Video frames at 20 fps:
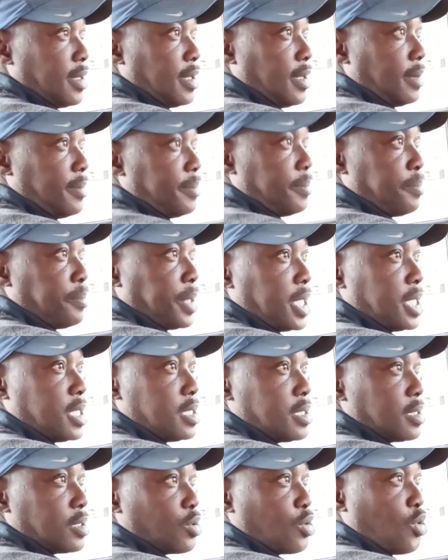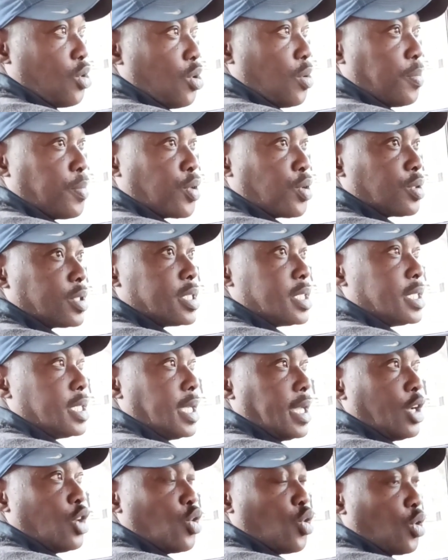I'm based ko
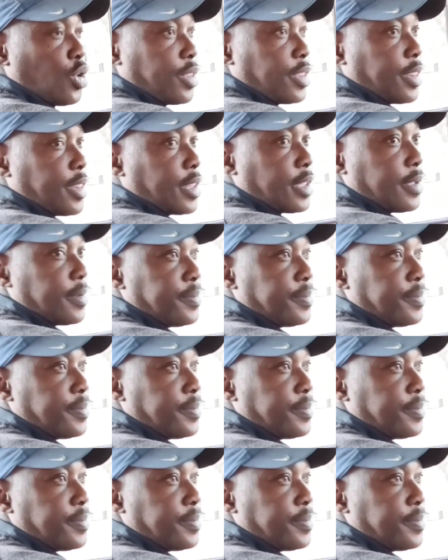Protea North